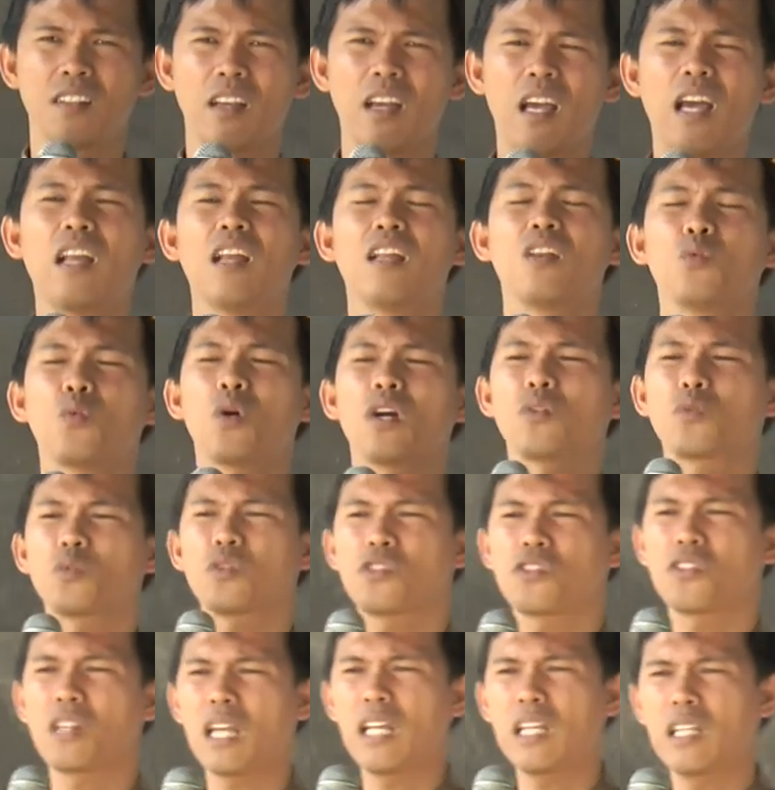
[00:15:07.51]
Ellen White
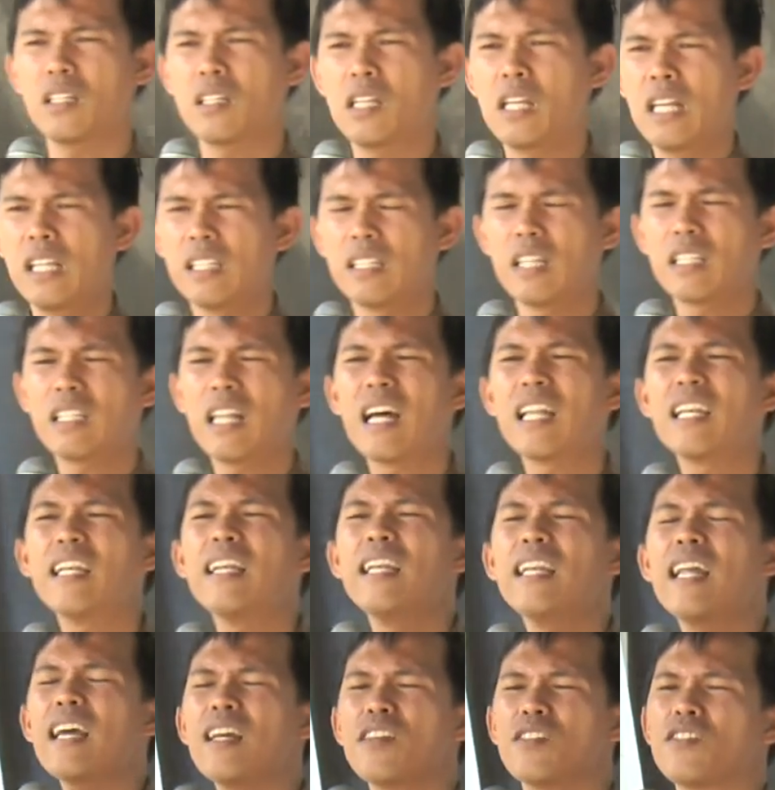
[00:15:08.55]
was telling that
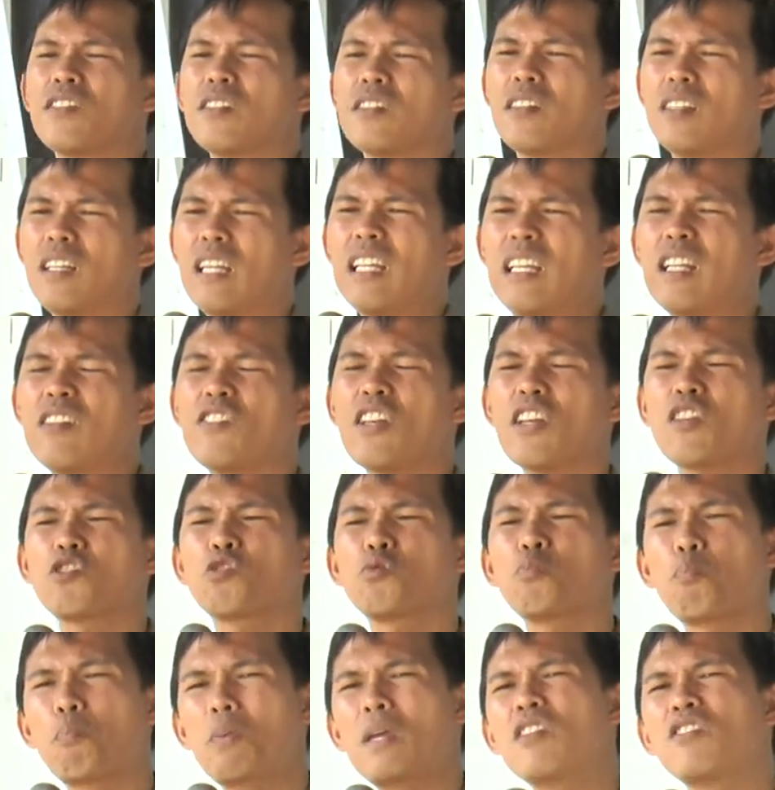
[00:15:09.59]
unless it is
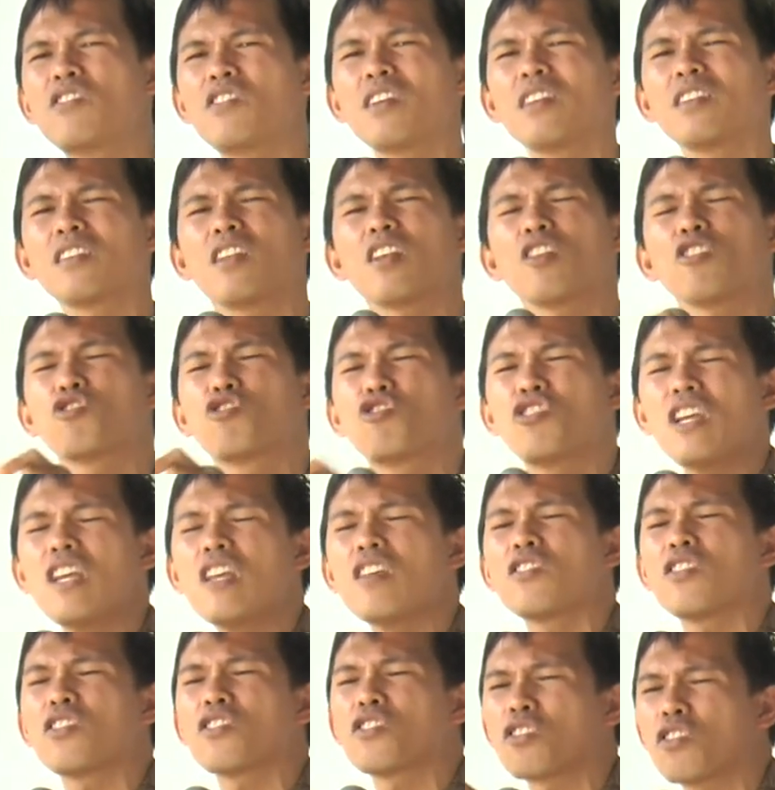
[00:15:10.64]
expedient that
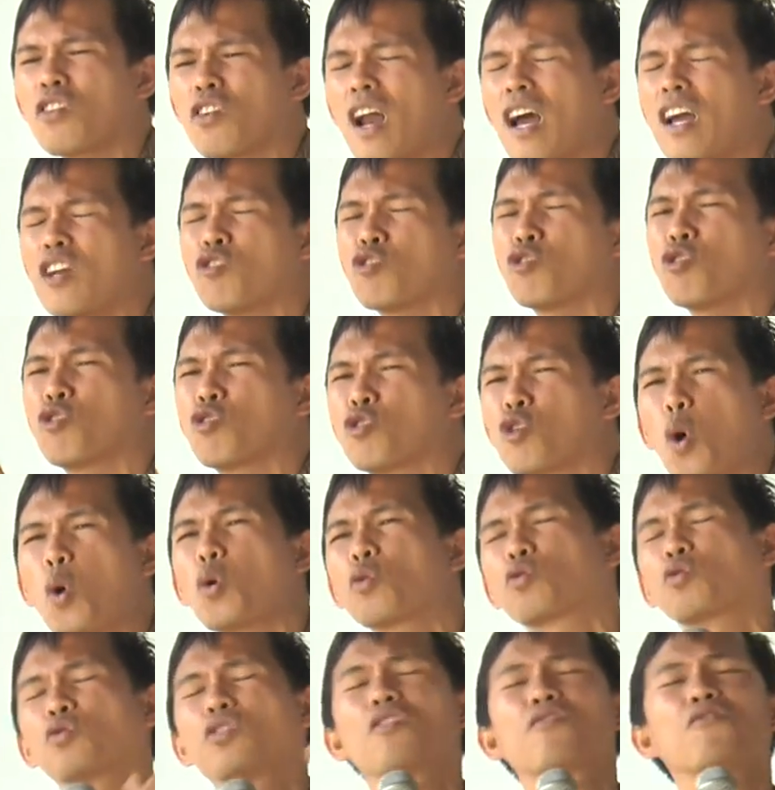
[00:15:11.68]
Jesus Christ should
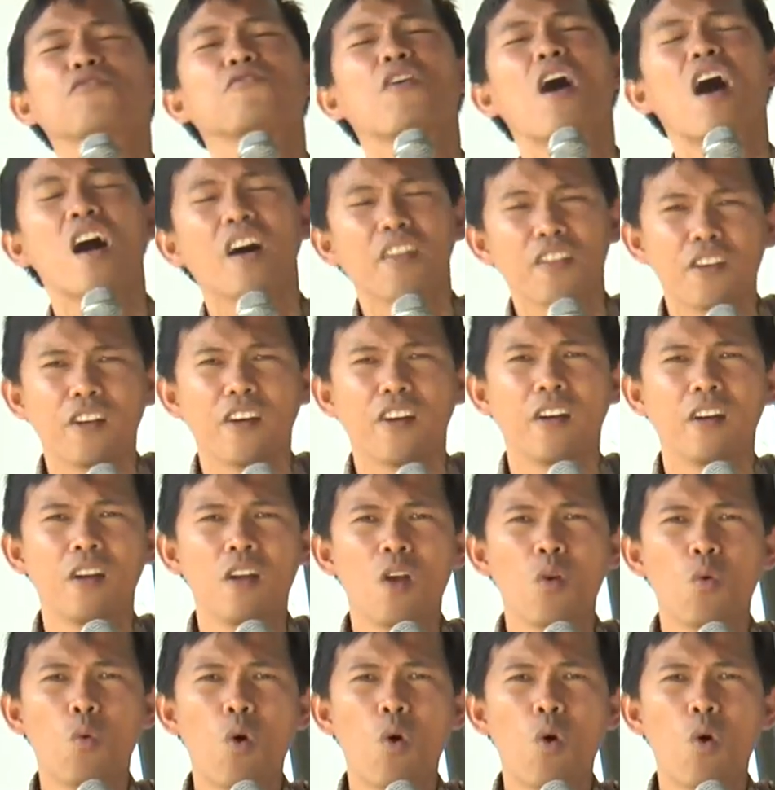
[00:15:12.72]
go to the Father.